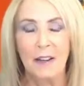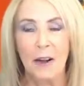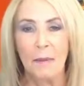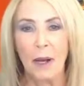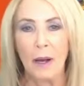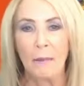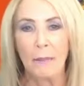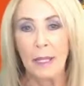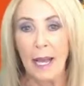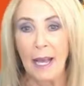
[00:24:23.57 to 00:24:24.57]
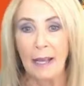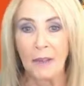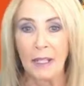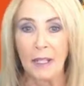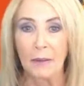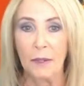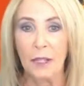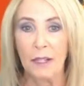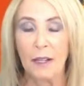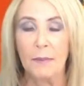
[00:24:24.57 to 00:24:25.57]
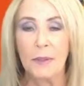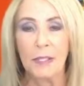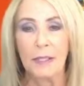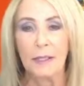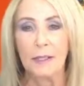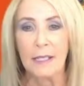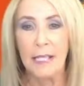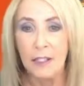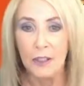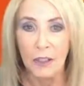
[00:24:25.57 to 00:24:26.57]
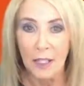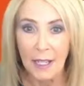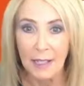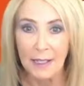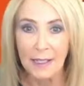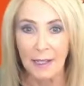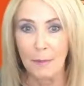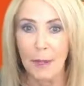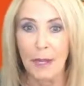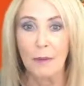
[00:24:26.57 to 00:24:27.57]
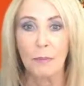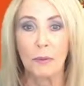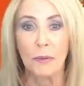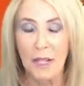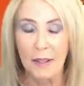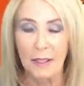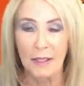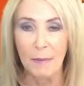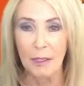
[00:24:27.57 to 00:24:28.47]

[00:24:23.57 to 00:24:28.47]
I'm a big advocate when it comes to teaching kids about breathing,